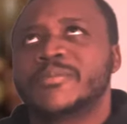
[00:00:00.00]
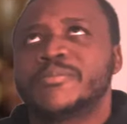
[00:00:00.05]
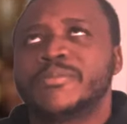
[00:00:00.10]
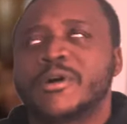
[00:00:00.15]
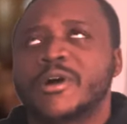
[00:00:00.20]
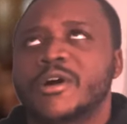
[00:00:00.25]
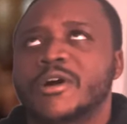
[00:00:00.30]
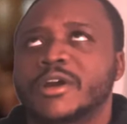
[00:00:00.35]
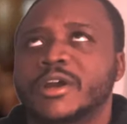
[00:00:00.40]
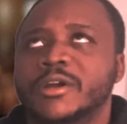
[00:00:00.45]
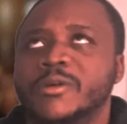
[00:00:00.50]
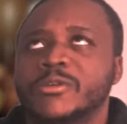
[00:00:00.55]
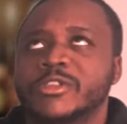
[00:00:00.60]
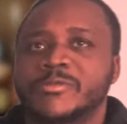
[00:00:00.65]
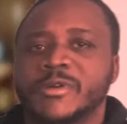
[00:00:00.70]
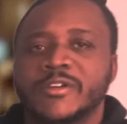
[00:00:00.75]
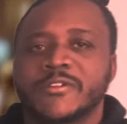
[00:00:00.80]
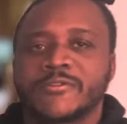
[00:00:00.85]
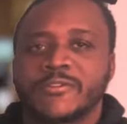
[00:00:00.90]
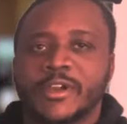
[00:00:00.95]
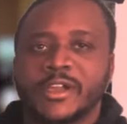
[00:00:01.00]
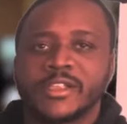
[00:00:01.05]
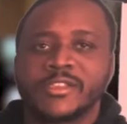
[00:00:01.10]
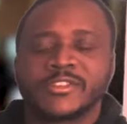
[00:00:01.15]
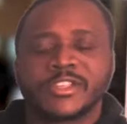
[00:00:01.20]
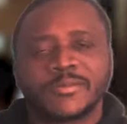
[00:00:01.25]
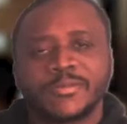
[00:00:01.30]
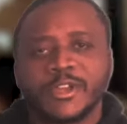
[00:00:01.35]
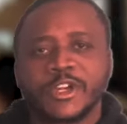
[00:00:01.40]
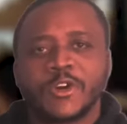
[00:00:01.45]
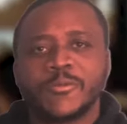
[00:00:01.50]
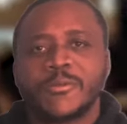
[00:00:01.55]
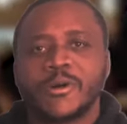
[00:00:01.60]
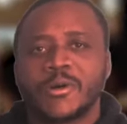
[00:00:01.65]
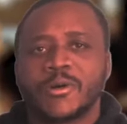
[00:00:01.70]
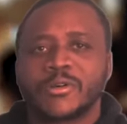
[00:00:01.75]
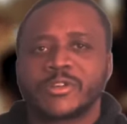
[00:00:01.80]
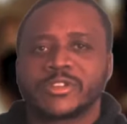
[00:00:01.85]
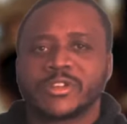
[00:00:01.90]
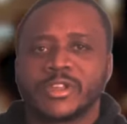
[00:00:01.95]
bar with my friends and
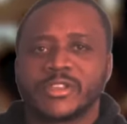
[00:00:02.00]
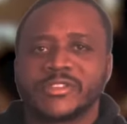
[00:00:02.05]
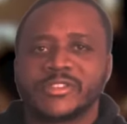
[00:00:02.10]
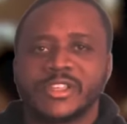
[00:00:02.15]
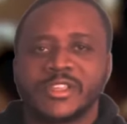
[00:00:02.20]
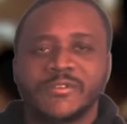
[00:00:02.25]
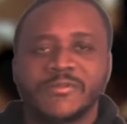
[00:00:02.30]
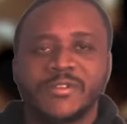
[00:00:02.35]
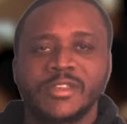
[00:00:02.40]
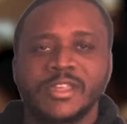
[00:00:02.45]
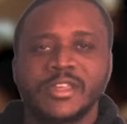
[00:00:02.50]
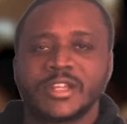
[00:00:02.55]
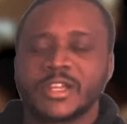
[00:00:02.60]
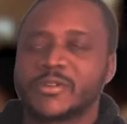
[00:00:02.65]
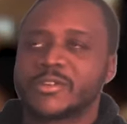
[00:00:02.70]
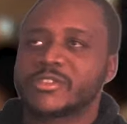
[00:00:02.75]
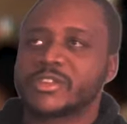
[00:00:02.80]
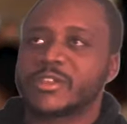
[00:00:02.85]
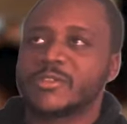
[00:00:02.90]
pickleball was on TV, and I was